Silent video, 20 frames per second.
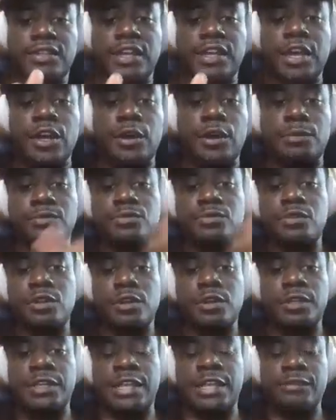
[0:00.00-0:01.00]
to help
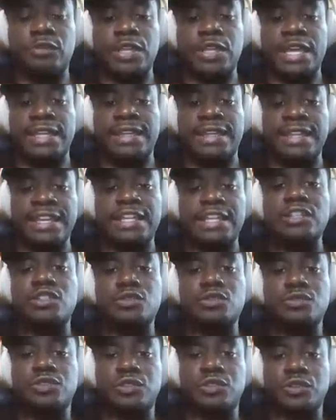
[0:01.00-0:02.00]
give you that link
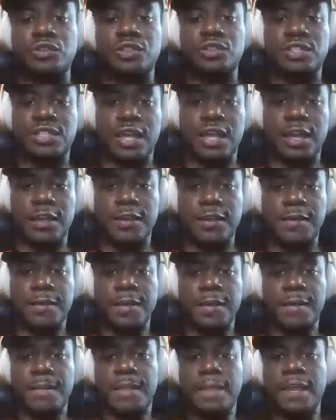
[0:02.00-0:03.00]
juice to your site.
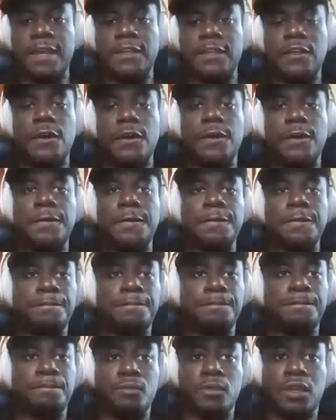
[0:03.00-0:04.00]
And
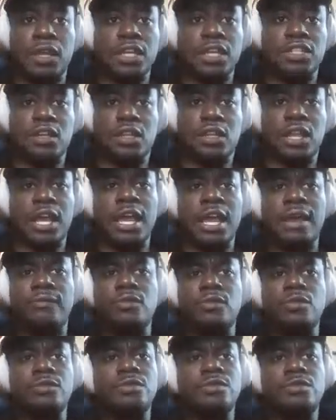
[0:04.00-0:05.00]
that's all I have
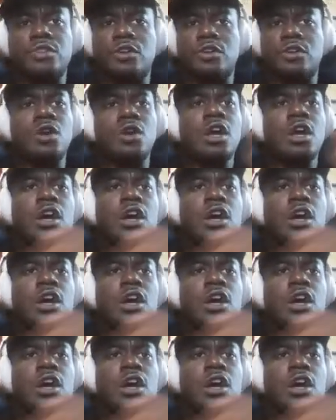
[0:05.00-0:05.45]
you. So